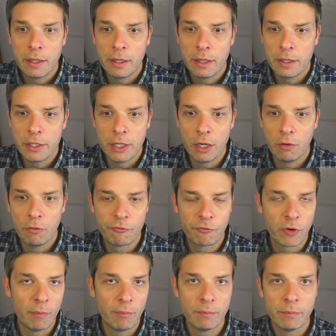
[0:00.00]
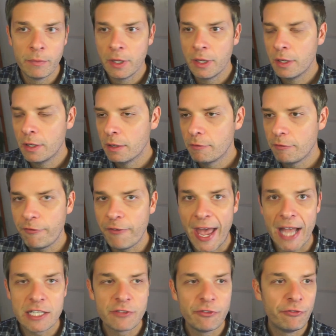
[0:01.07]
From fast
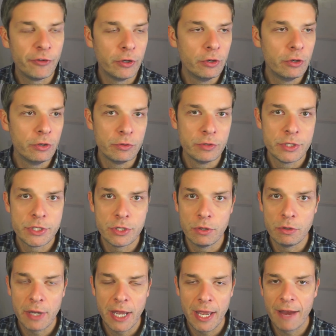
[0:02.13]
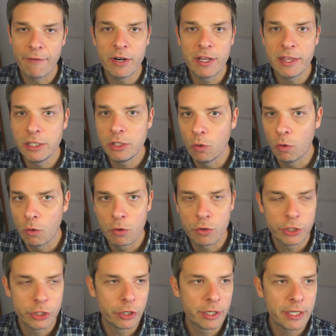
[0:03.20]
food to everything you order, your
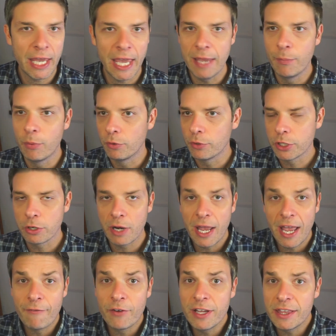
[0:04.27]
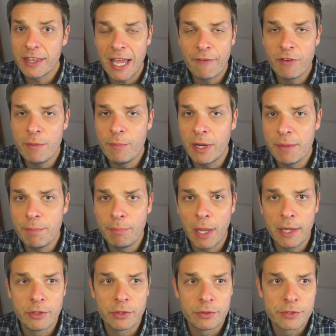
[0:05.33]
cable, everybody bundles